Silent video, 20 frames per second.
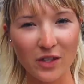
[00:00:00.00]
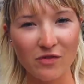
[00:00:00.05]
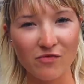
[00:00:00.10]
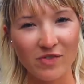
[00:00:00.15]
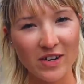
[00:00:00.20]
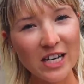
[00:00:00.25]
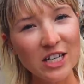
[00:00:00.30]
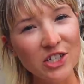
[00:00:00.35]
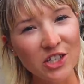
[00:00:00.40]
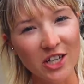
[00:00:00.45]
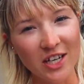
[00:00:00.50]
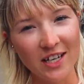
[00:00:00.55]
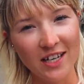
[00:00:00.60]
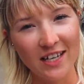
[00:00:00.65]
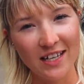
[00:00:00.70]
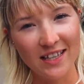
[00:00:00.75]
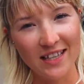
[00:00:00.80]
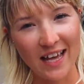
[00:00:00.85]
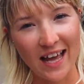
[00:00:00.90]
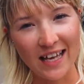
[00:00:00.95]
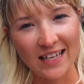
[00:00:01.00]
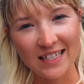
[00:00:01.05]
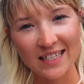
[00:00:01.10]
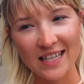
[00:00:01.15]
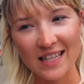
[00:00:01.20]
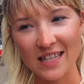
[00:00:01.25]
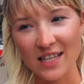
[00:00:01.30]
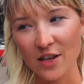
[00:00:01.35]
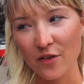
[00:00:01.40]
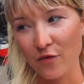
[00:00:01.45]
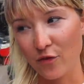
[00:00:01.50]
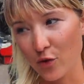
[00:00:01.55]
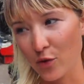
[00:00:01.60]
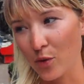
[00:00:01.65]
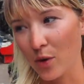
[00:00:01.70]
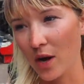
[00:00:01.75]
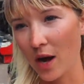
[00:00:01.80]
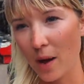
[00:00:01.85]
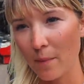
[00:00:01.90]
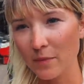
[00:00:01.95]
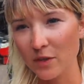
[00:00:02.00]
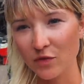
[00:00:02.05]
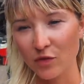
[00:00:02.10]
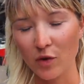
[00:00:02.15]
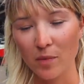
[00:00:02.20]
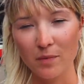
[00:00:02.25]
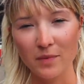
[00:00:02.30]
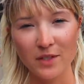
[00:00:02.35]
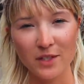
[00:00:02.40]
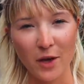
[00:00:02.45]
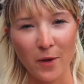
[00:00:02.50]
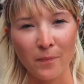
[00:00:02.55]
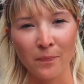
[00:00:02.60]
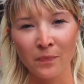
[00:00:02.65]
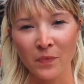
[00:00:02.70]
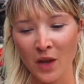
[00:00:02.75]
the region that the fruit comes from. So